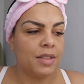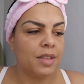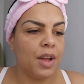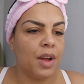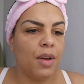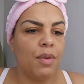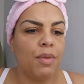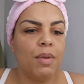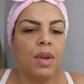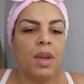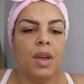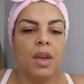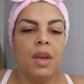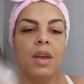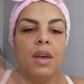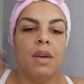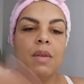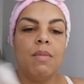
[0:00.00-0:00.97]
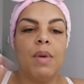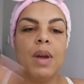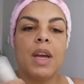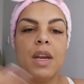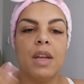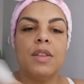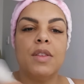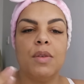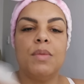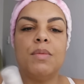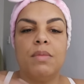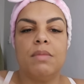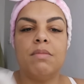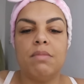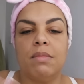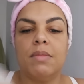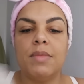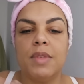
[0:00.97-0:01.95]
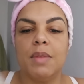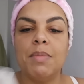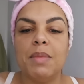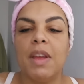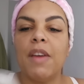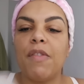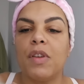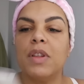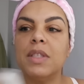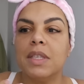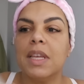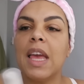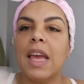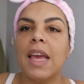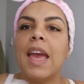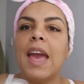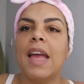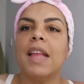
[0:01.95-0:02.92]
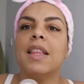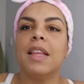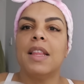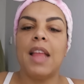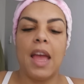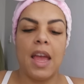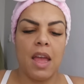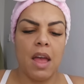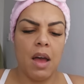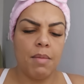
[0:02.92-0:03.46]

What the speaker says: So we're going to do some different skincare today.